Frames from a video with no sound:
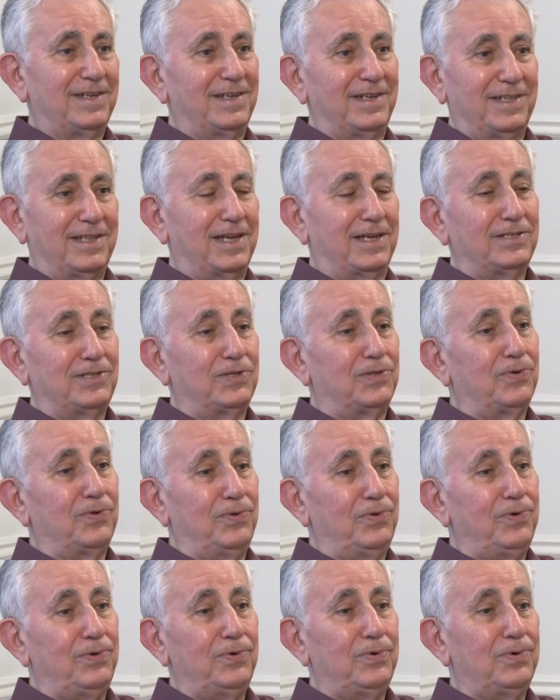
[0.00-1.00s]
It has to
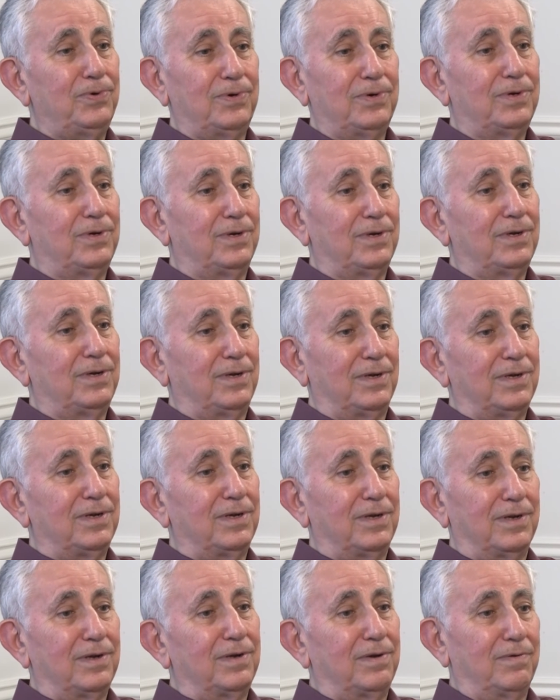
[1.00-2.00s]
do
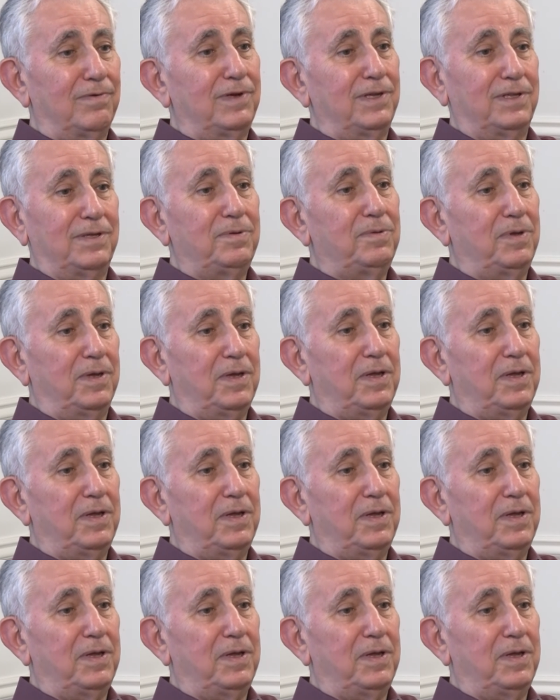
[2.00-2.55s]
with